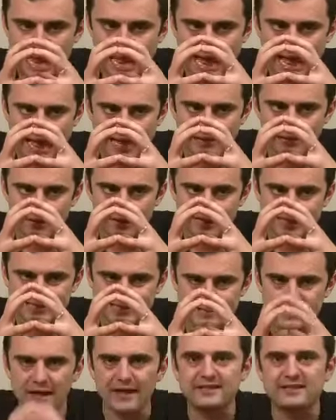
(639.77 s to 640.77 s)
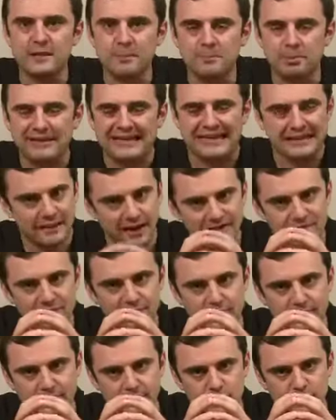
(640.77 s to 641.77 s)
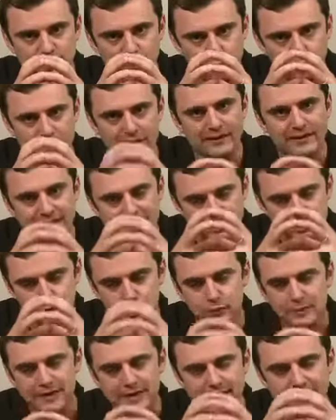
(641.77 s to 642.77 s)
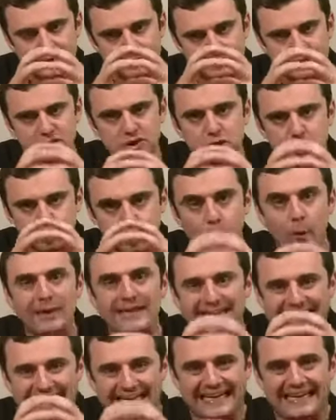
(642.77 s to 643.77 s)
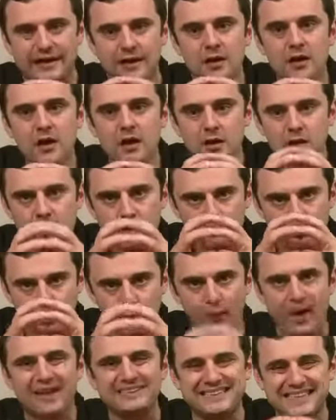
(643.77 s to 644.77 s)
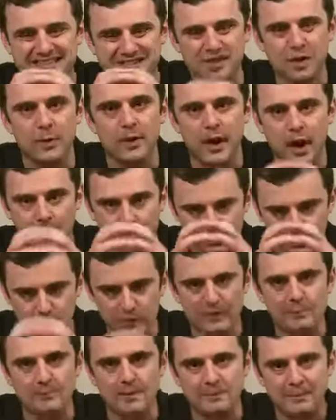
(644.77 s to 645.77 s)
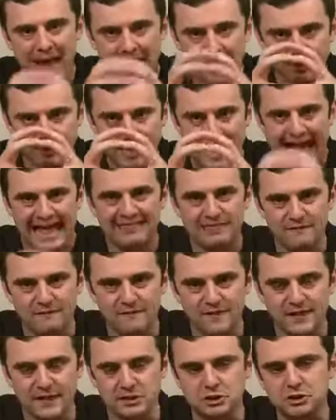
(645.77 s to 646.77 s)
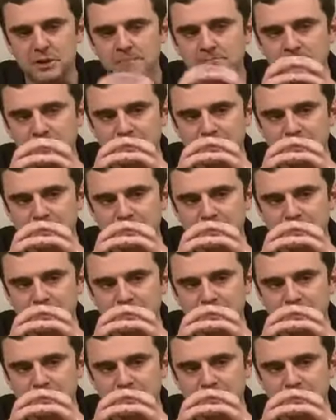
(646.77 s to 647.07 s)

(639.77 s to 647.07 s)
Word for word: and it's not as complete. I feel like there's a really intriguing disjointing process going on between the mid palate and the finish.